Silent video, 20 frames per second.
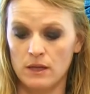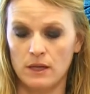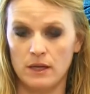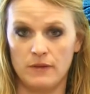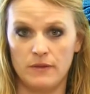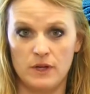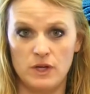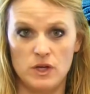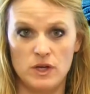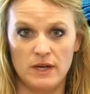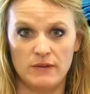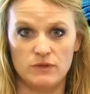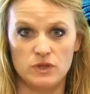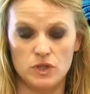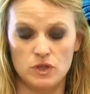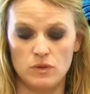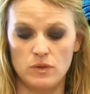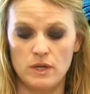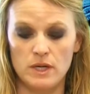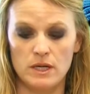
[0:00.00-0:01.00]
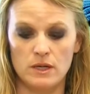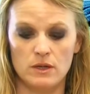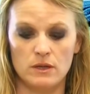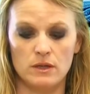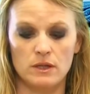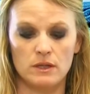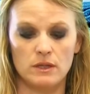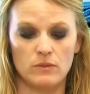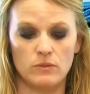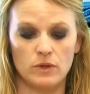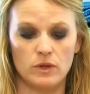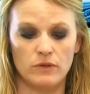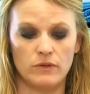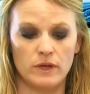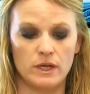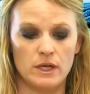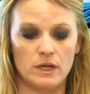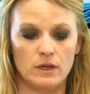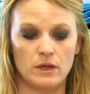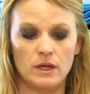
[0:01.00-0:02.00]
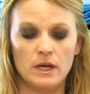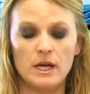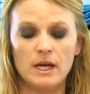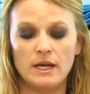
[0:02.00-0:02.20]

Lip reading: and then you have two here and then one over here.